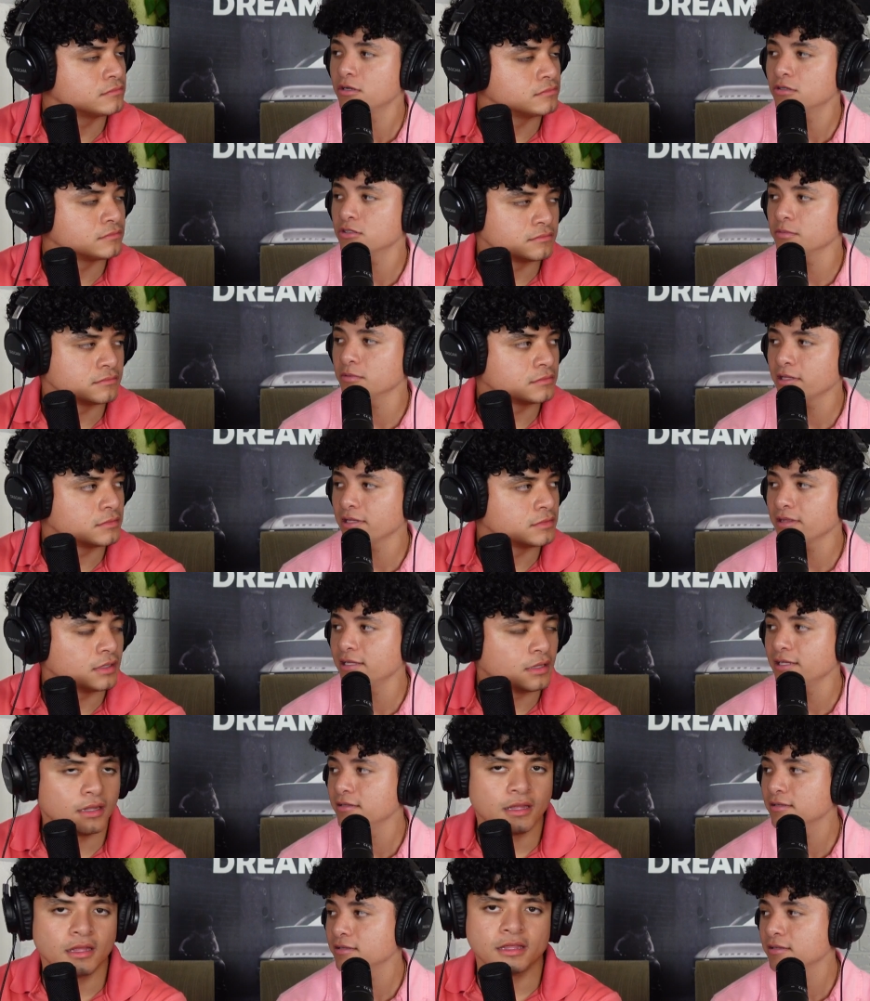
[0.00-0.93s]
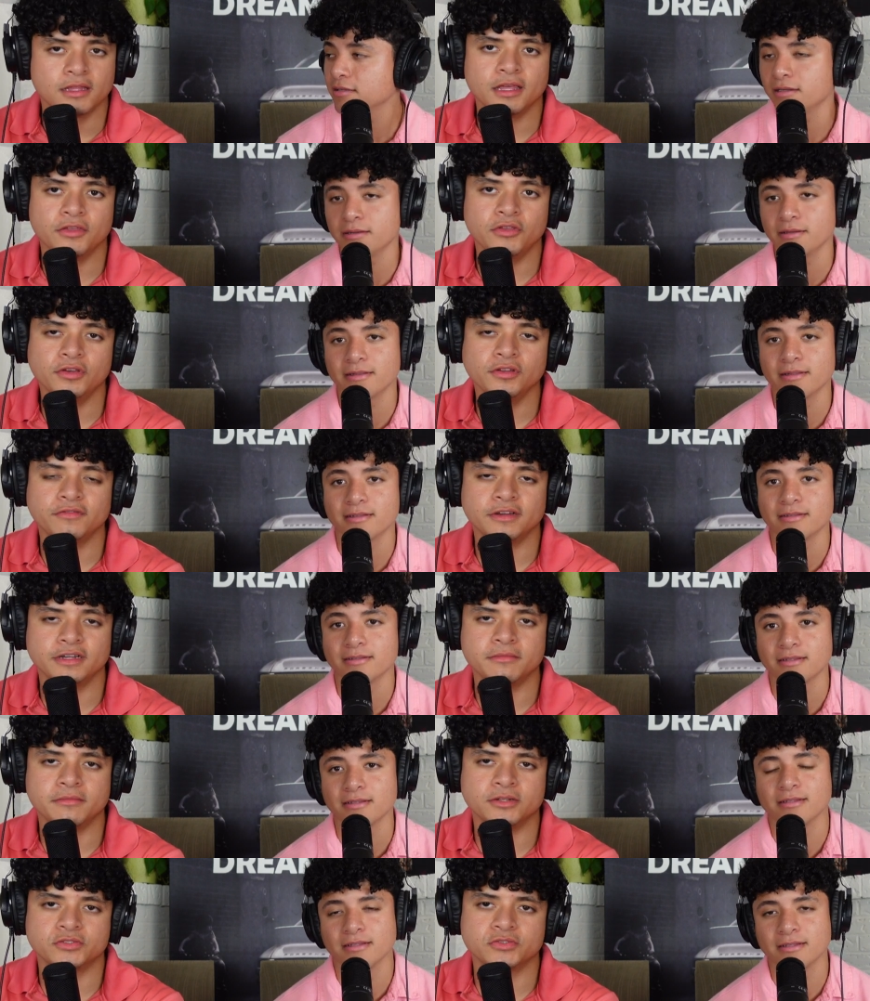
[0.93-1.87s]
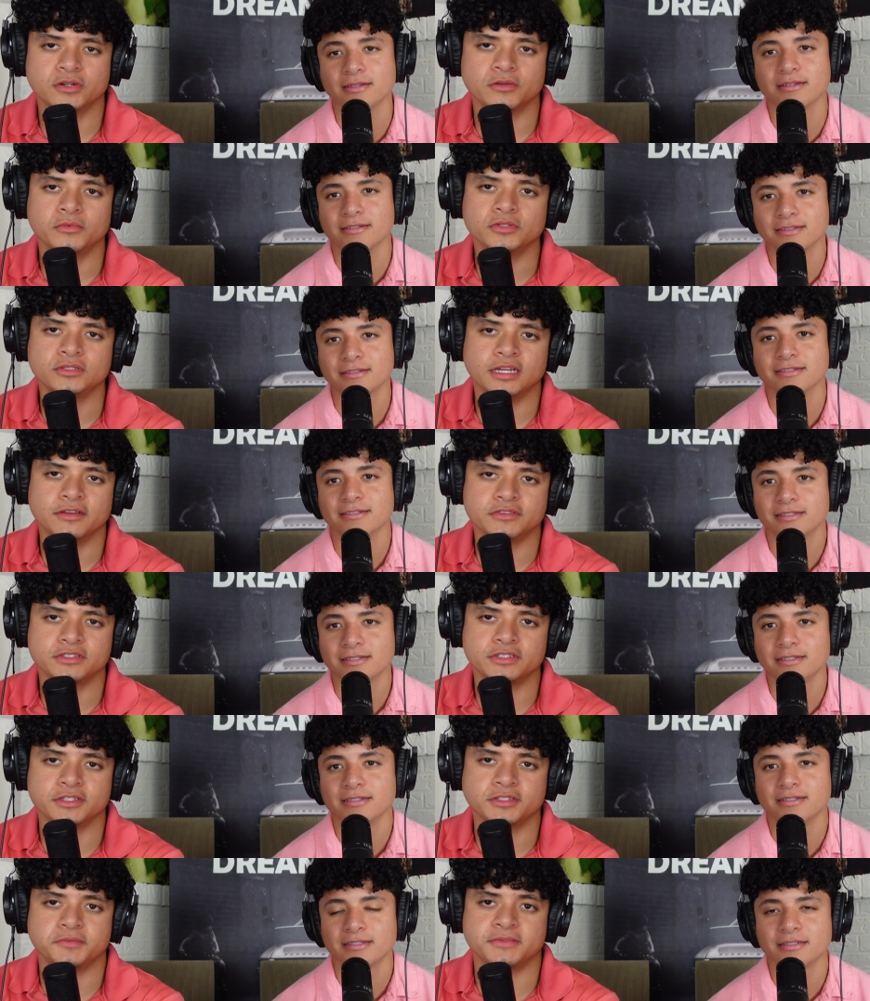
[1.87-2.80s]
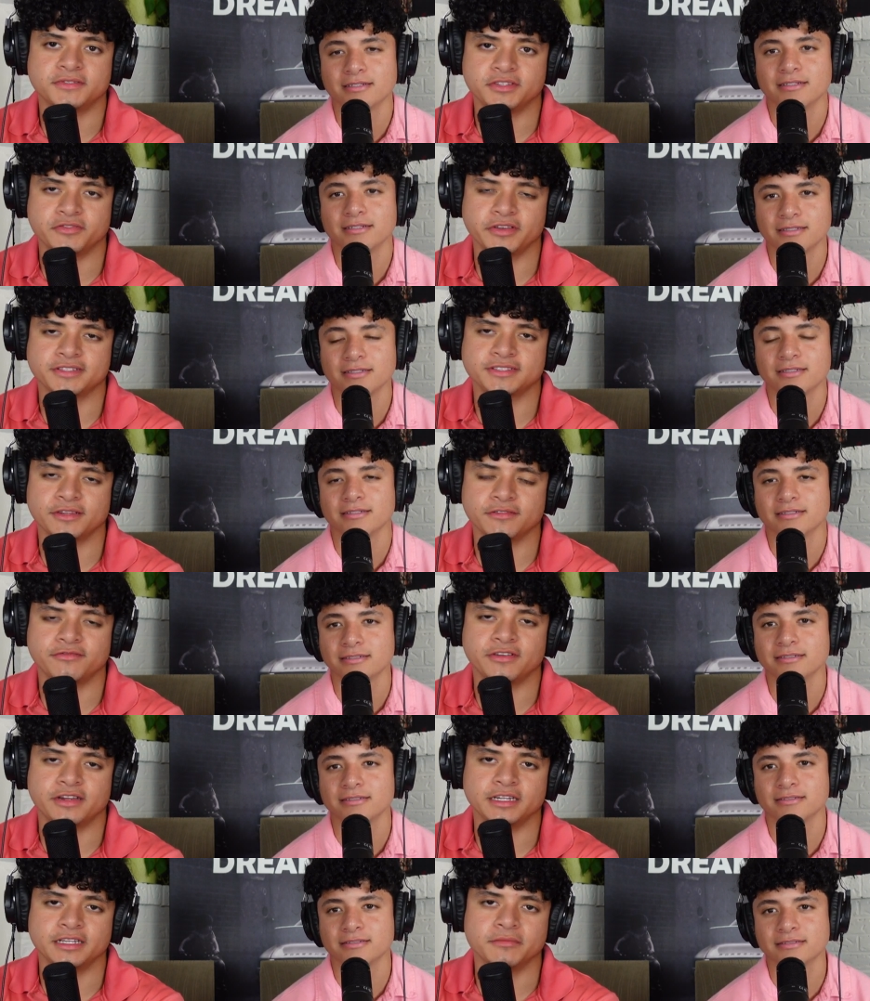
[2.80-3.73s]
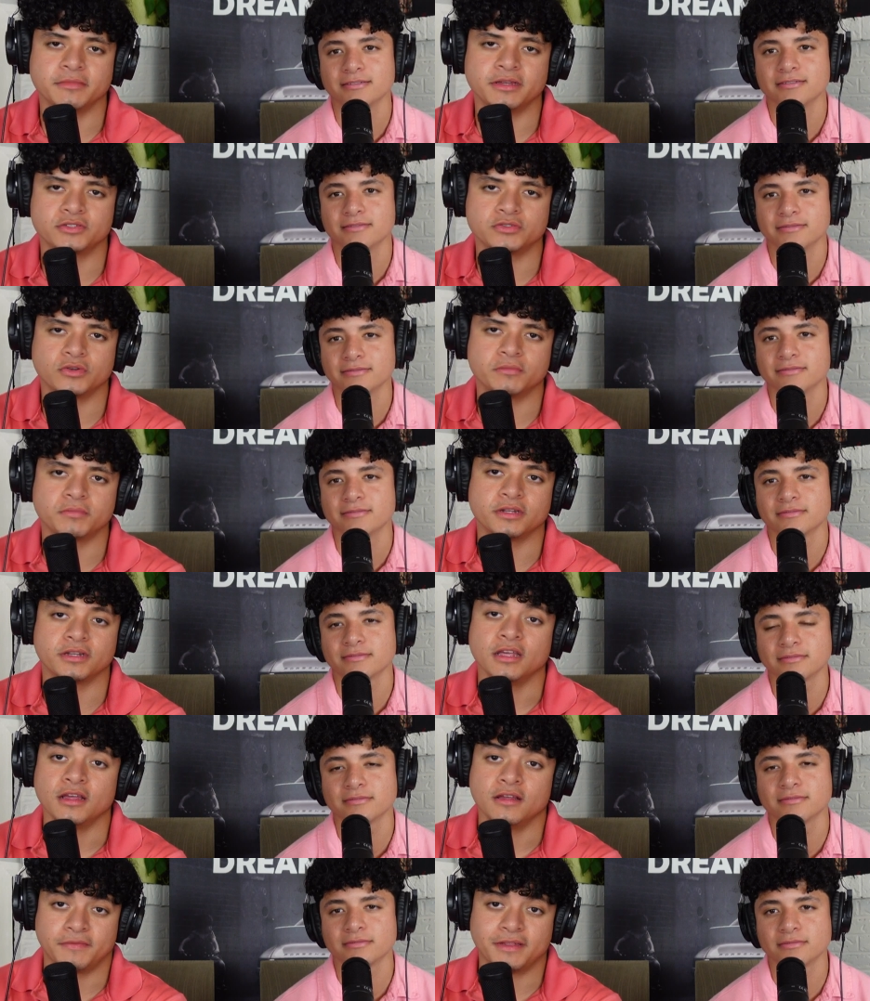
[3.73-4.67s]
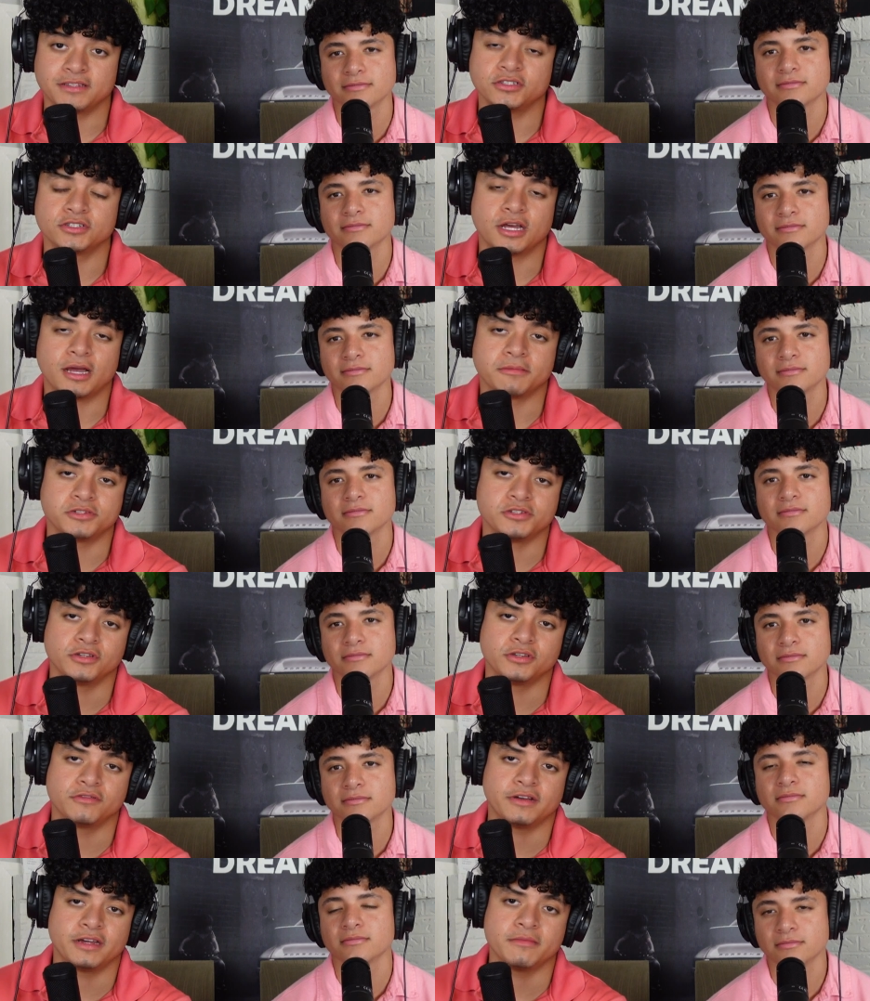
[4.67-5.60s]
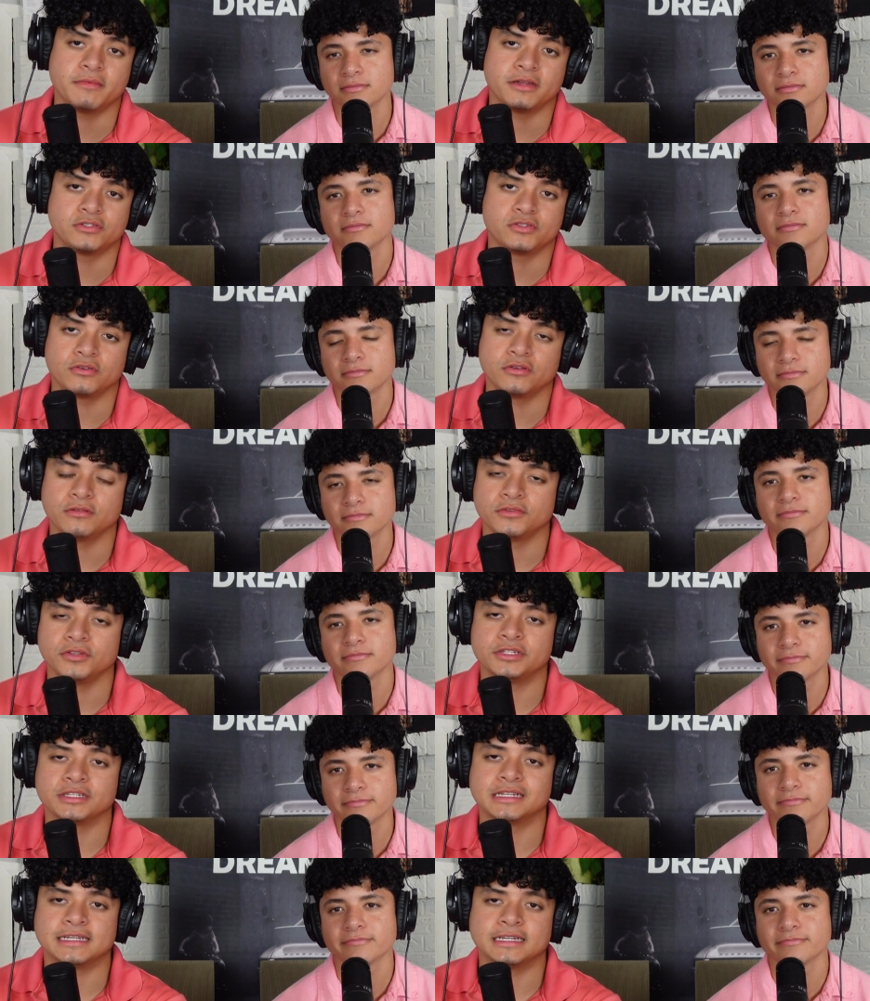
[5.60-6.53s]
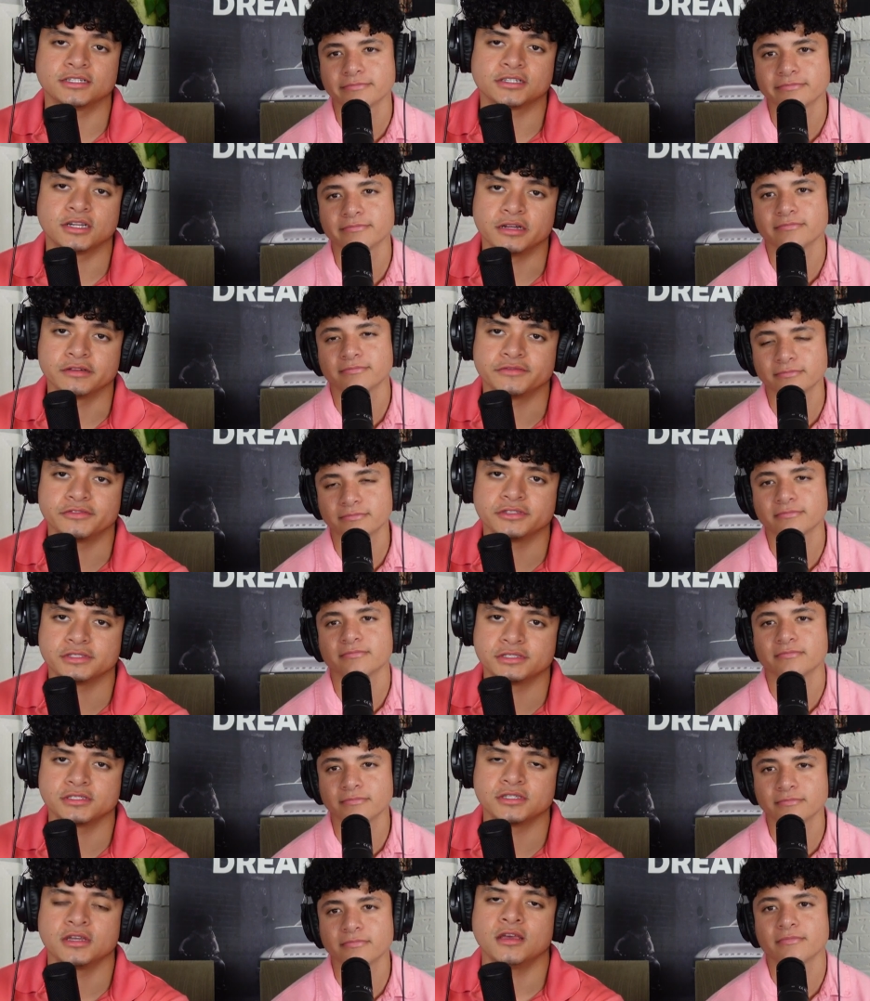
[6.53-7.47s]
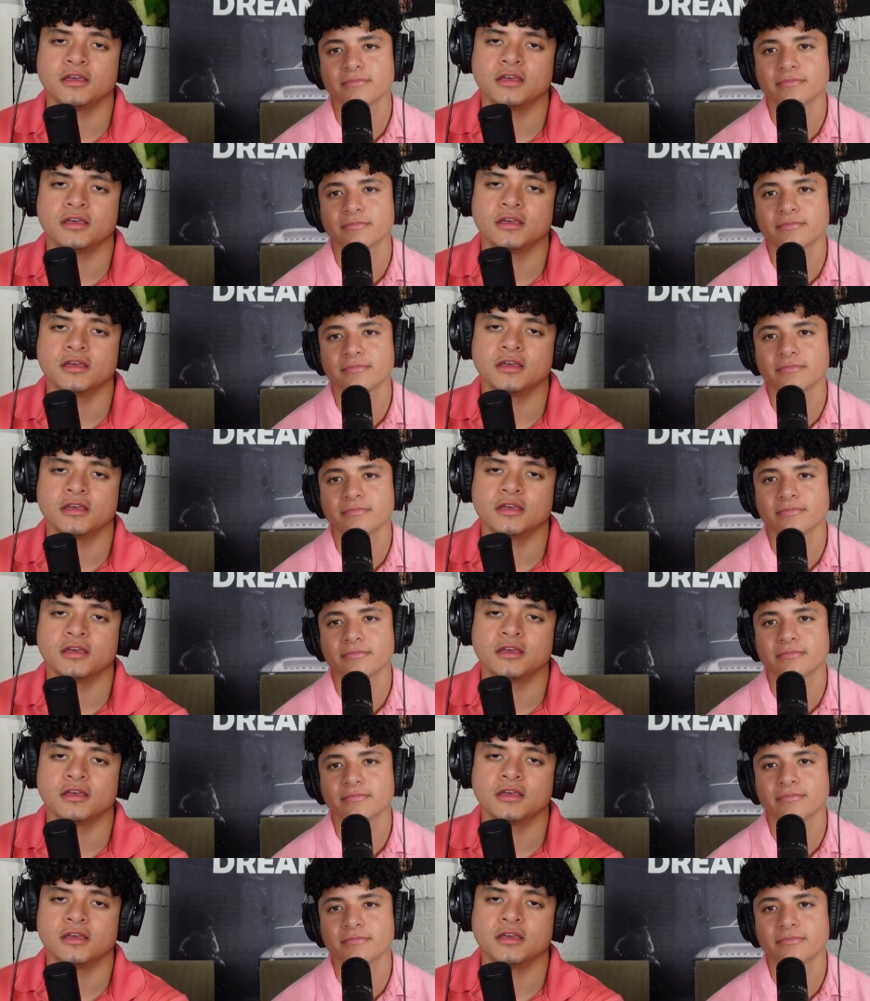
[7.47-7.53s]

Speaker 1: or something like that. Yeah, you can find a mentor, and we'll dive into the specifics of finding a mentor, but that's a good option. You can find a mentor. You can attend a conference.